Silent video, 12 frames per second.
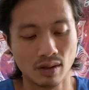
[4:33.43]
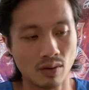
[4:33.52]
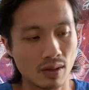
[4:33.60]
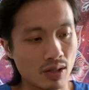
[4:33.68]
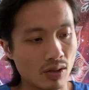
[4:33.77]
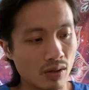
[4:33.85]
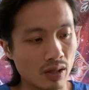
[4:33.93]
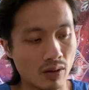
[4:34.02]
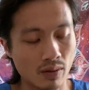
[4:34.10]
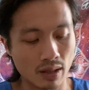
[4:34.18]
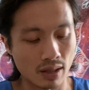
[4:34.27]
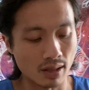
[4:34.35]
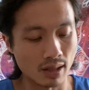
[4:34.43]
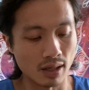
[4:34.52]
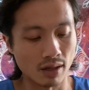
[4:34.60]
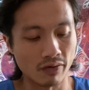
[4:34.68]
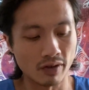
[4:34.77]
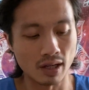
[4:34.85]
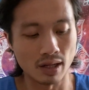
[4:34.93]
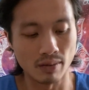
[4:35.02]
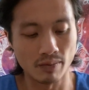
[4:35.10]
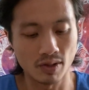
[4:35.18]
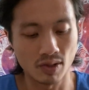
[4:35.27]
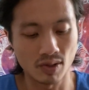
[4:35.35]
What's going on with this King of
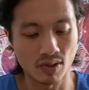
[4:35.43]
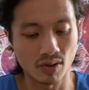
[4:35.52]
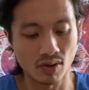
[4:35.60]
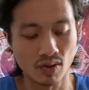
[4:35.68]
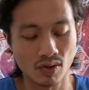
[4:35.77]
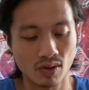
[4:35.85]
Cups?